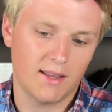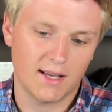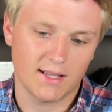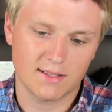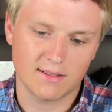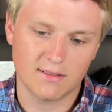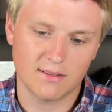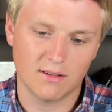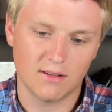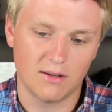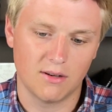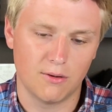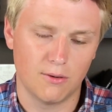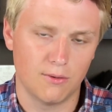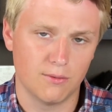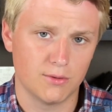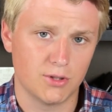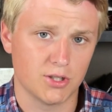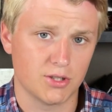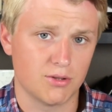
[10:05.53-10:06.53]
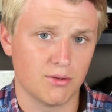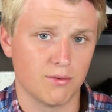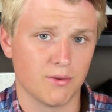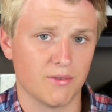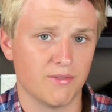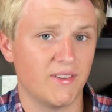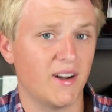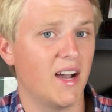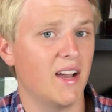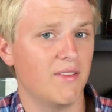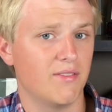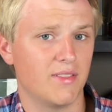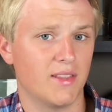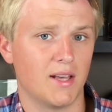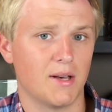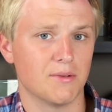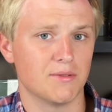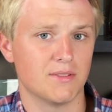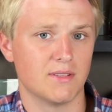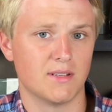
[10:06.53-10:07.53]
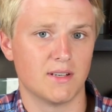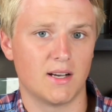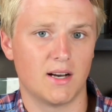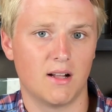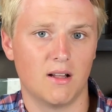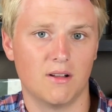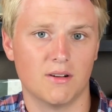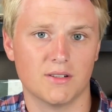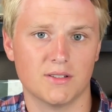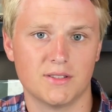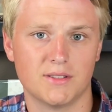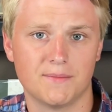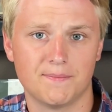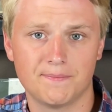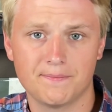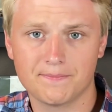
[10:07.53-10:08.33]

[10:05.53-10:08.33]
That's just over $5,000,